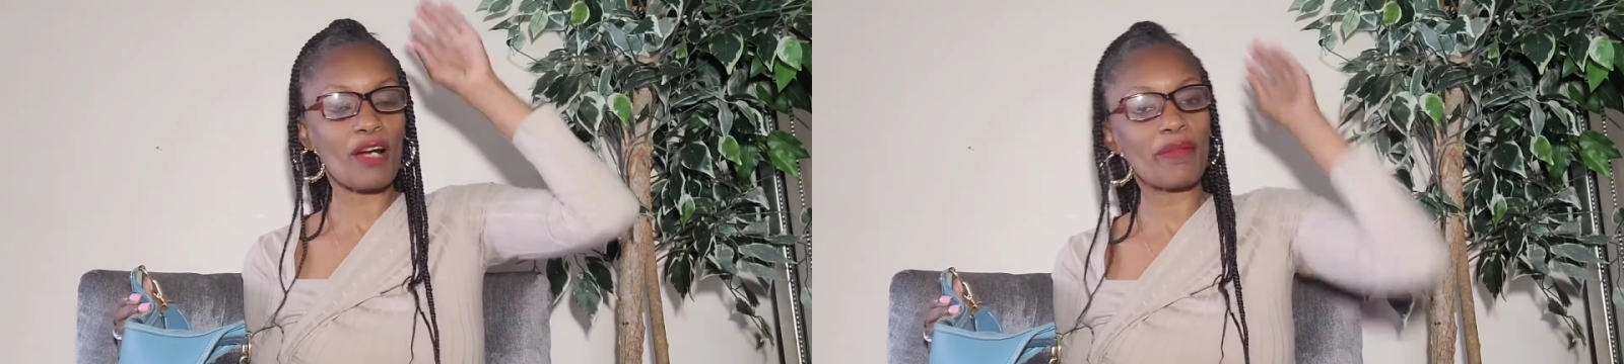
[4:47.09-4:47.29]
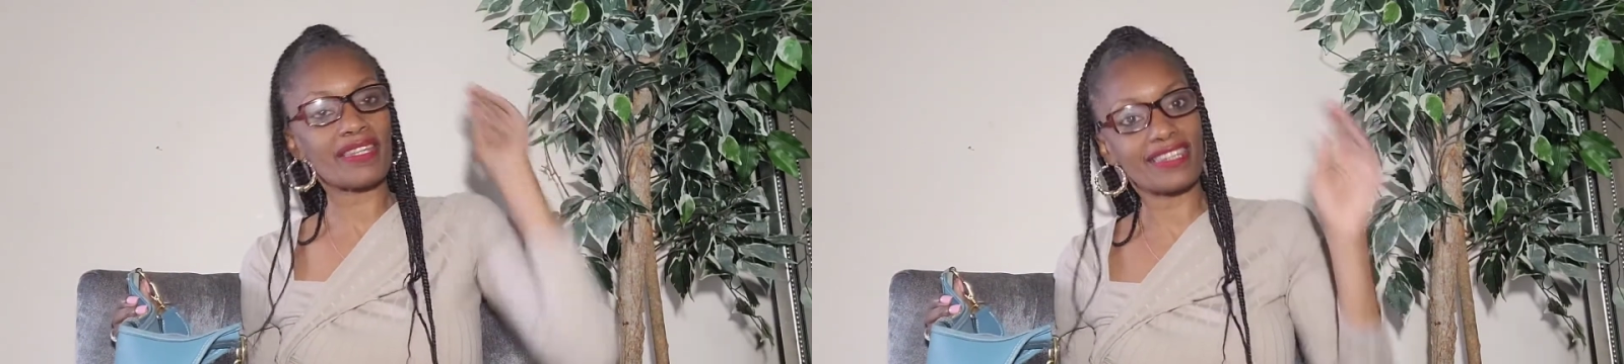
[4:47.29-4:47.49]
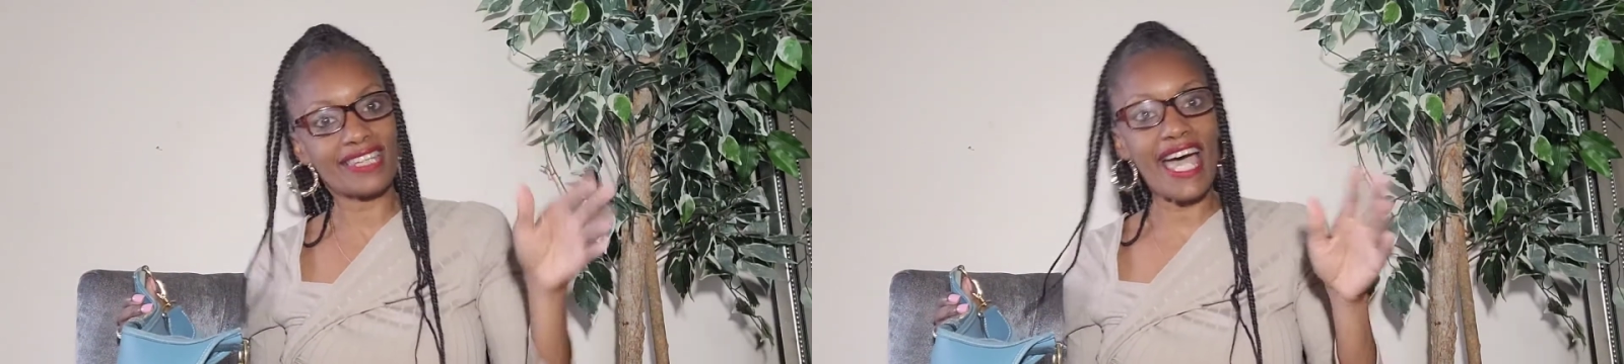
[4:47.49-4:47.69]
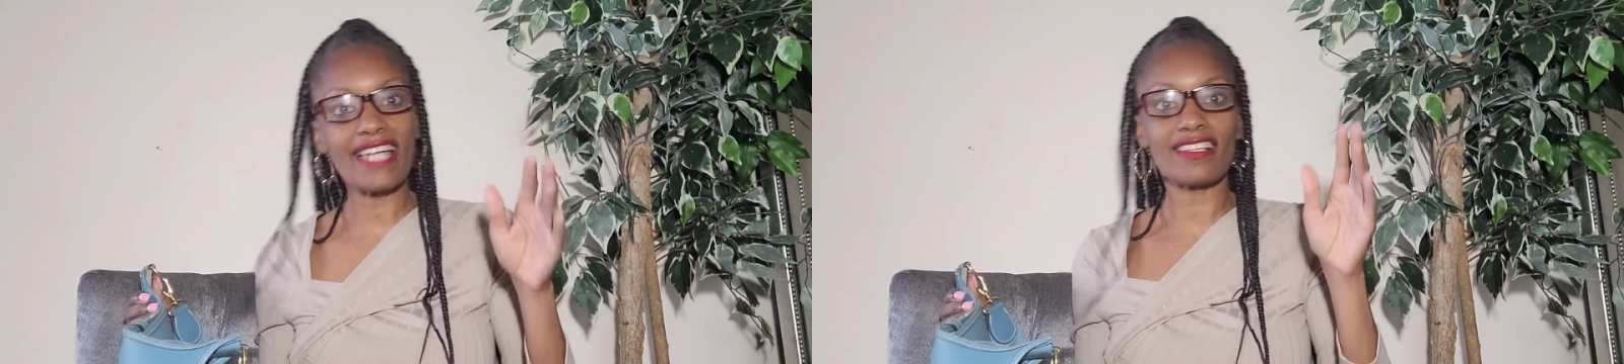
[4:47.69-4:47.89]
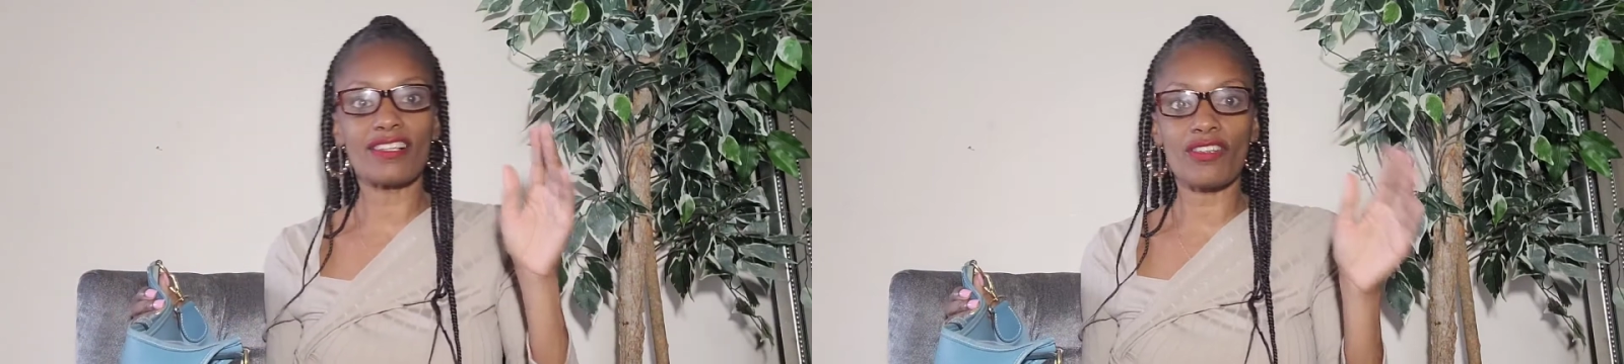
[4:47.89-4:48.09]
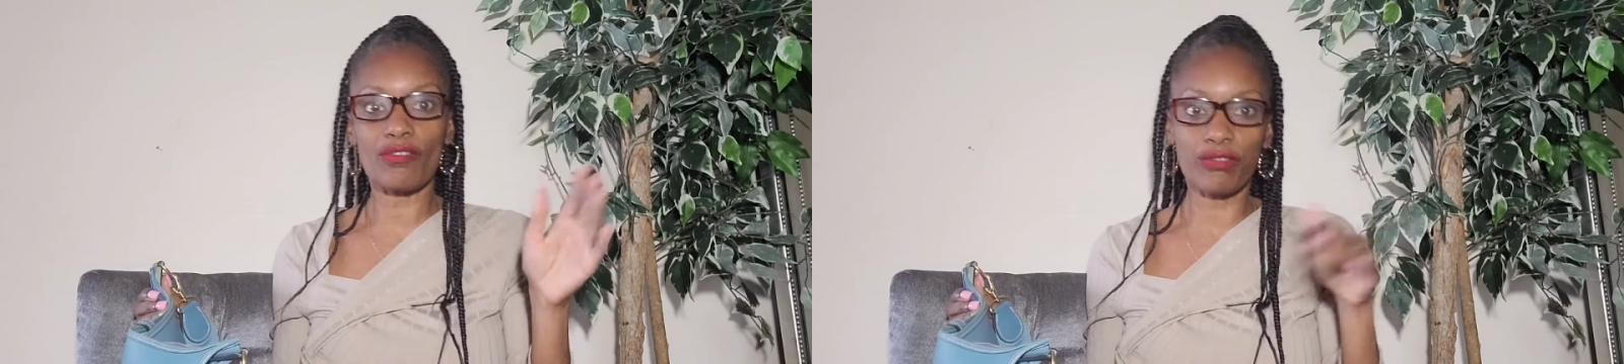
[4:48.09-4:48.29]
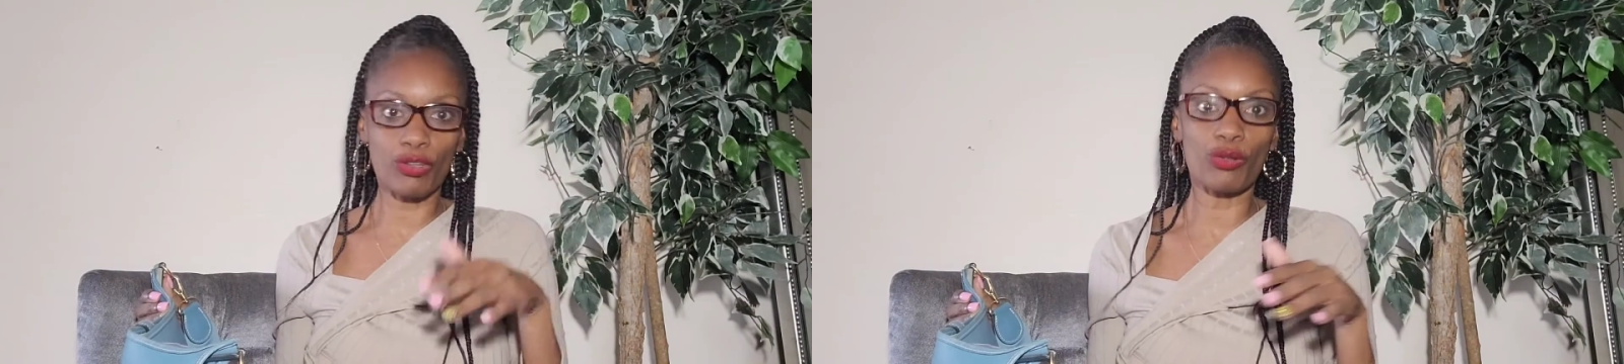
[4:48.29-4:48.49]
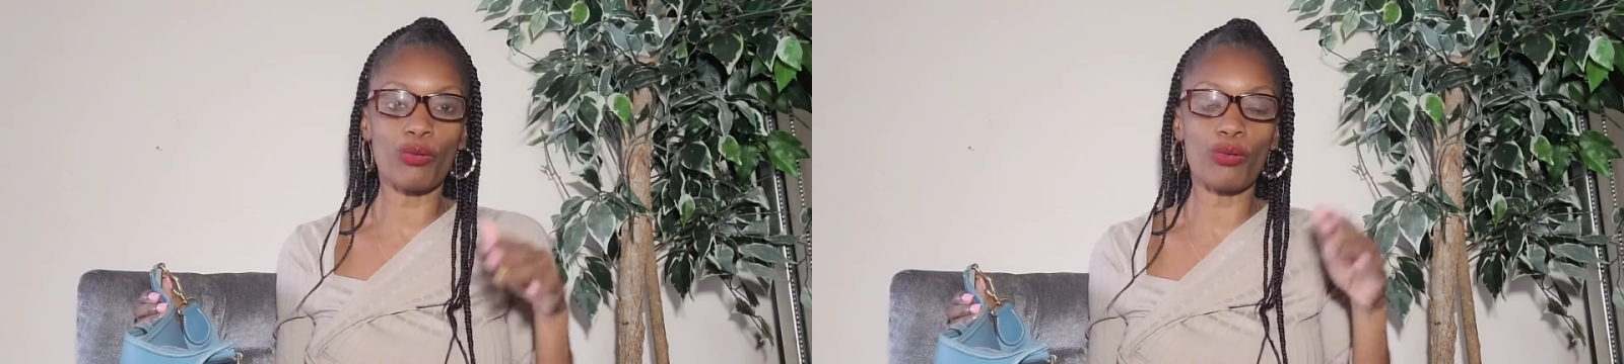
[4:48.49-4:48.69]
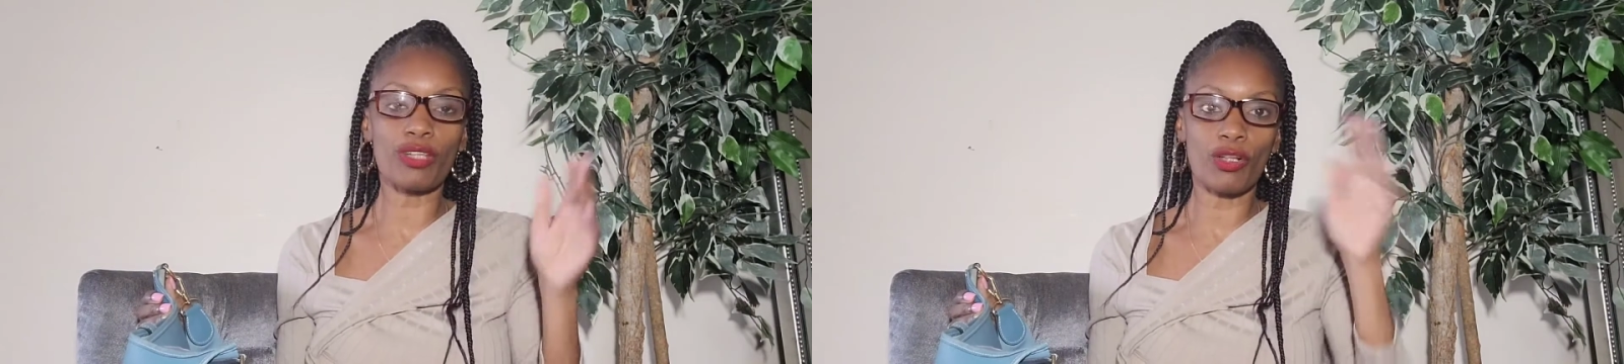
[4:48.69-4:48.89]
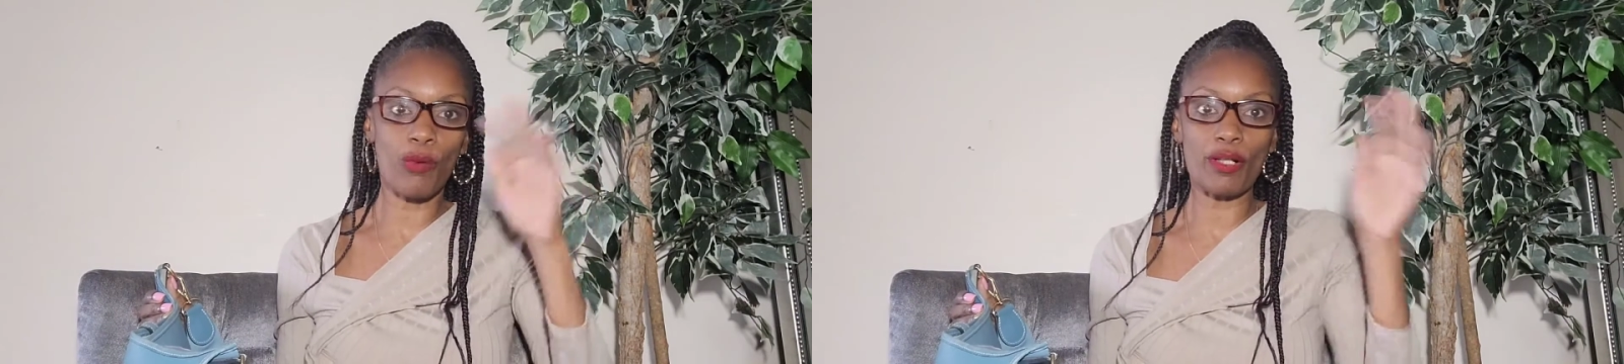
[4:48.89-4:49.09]
But that rule,
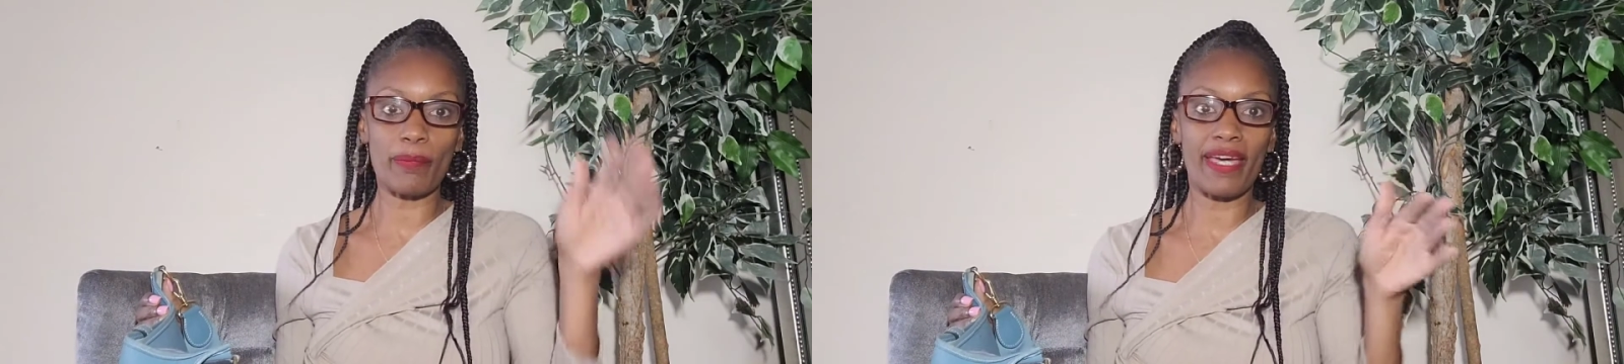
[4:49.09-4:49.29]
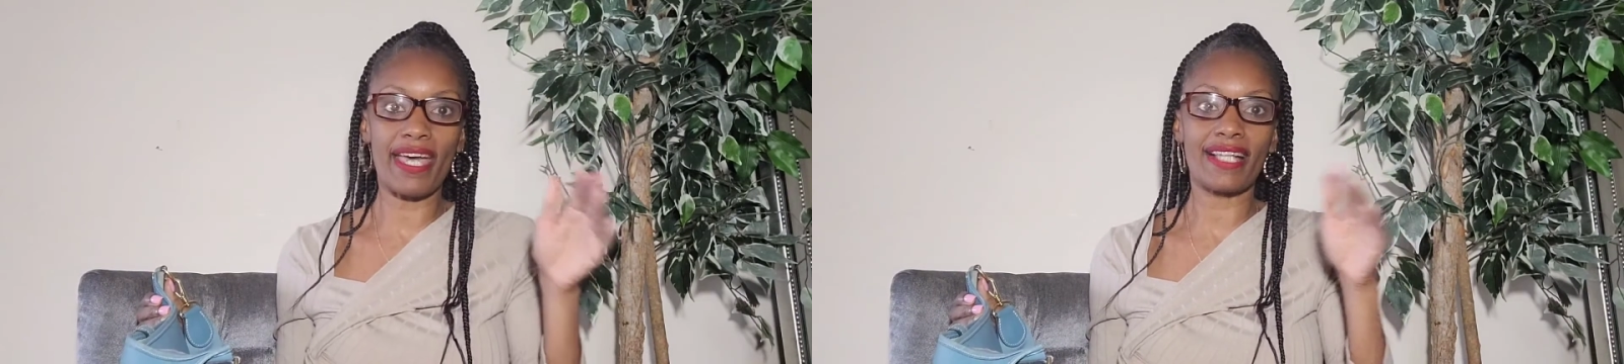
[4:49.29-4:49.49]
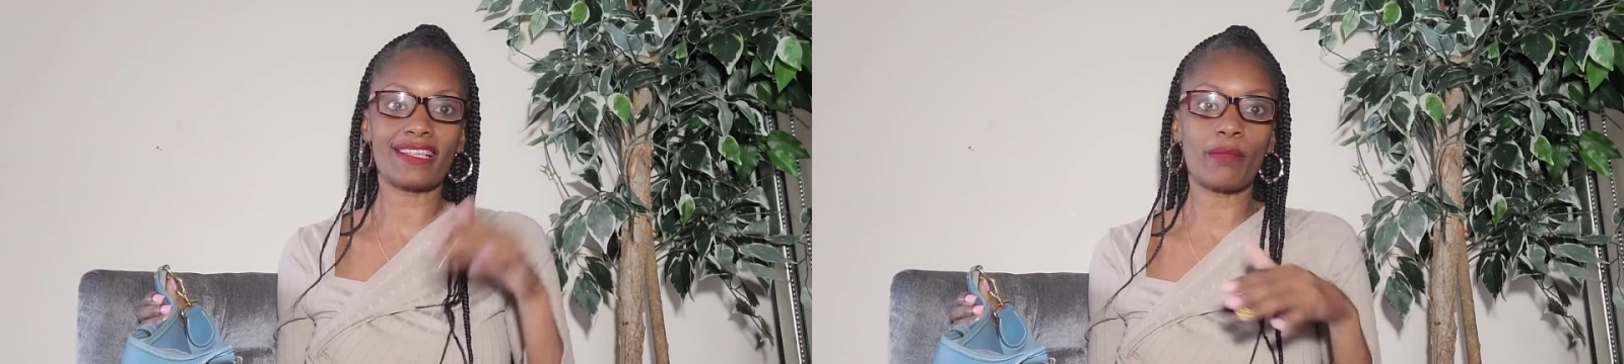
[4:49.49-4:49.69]
the quota bags,